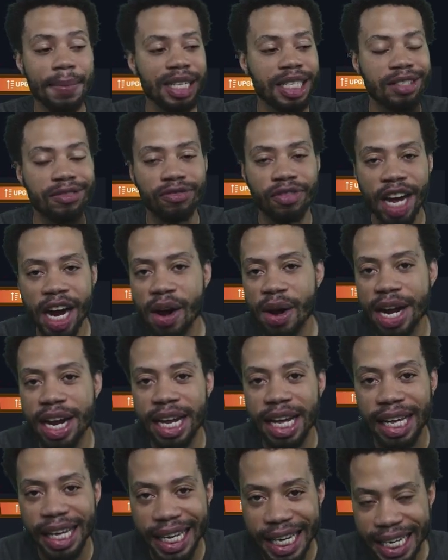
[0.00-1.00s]
is
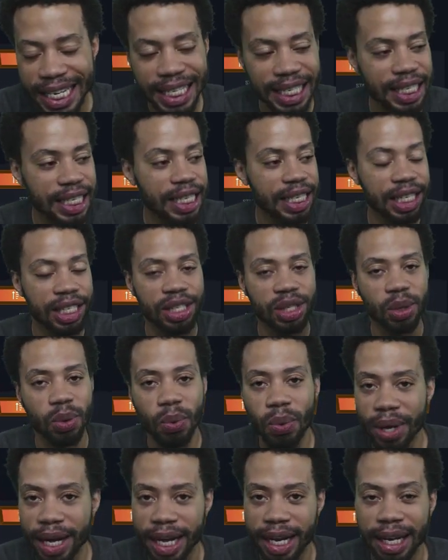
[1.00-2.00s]
very easy to
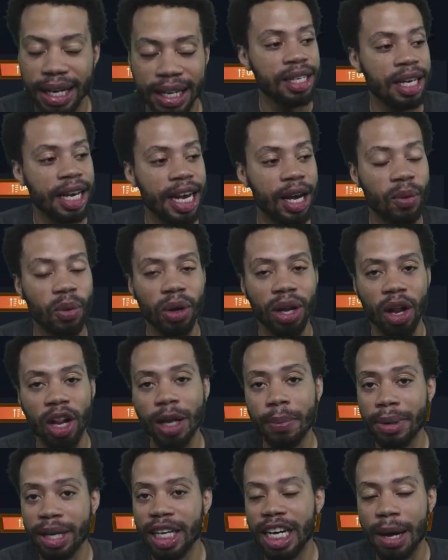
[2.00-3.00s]
win. It will
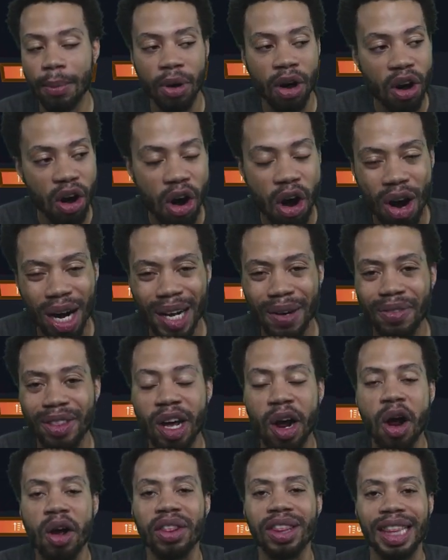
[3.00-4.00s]
only become hard if
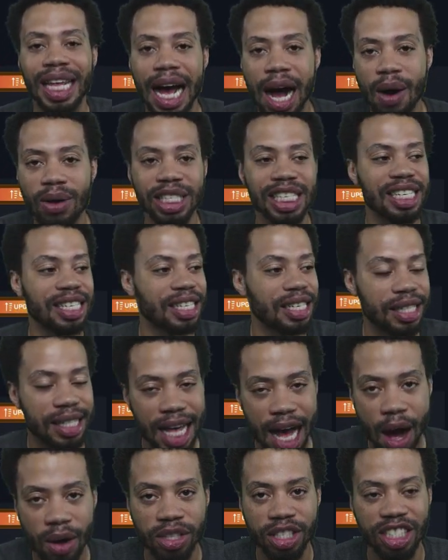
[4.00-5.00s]
there are thousands and
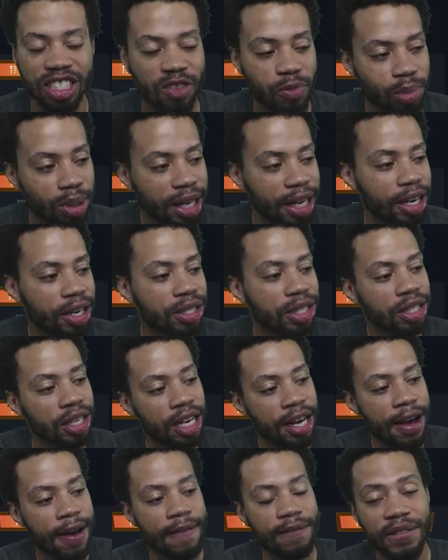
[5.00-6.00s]
thousands of players
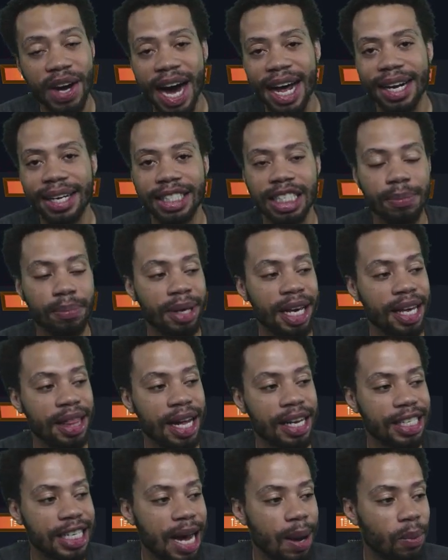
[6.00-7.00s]
fighting to be in
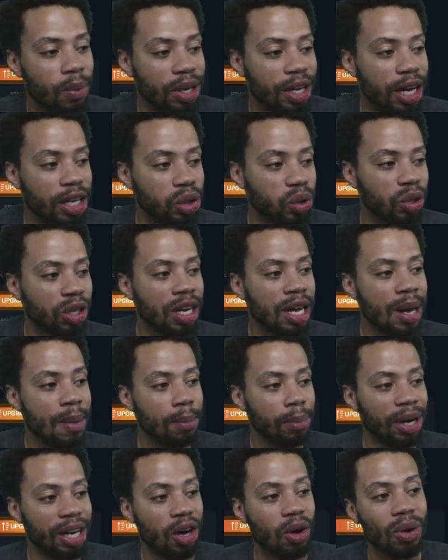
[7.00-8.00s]
that top 100.
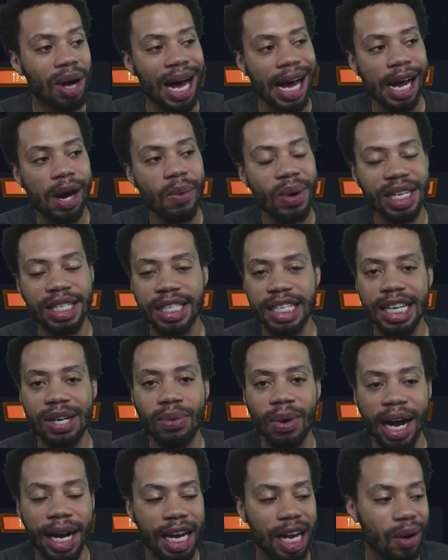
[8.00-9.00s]
But on IOST
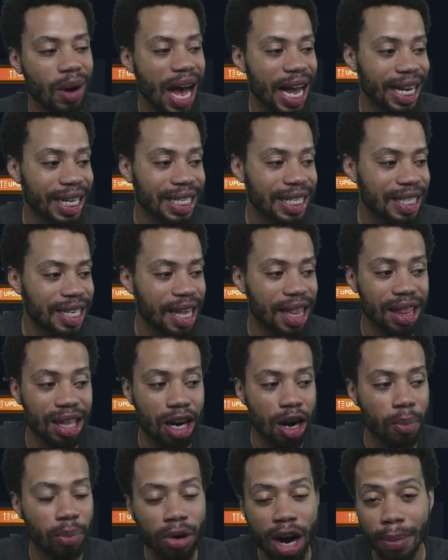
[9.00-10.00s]
right now, I can say that there
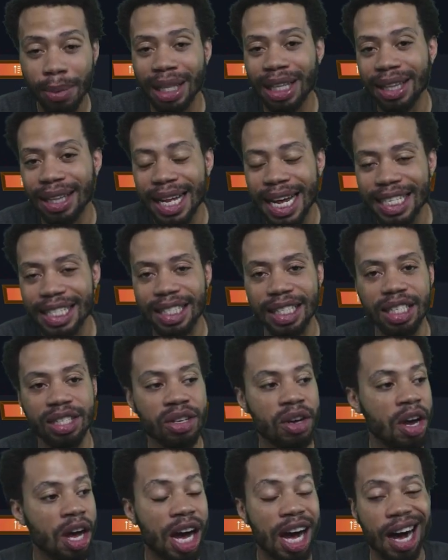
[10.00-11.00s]
are probably less than
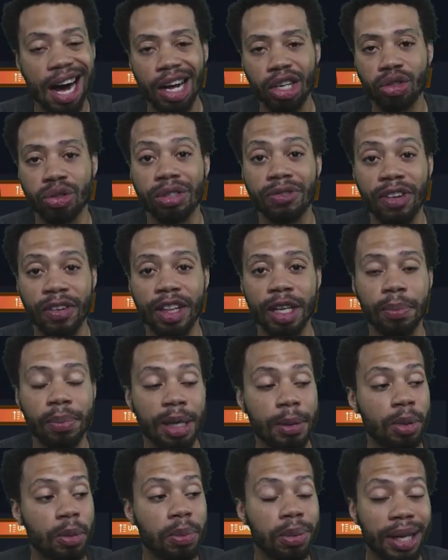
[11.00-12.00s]
150
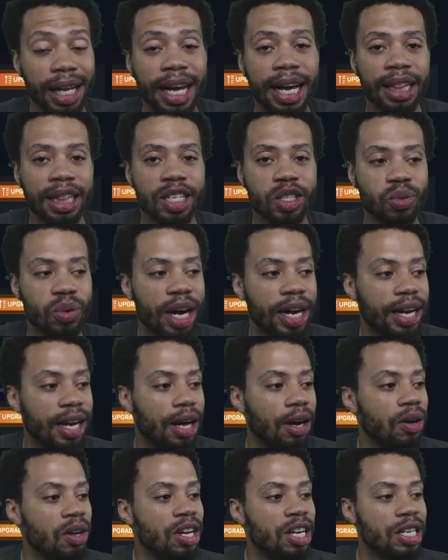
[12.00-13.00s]
people playing this right
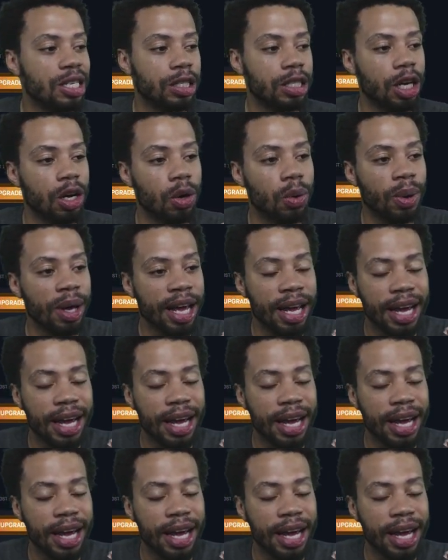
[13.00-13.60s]
now. So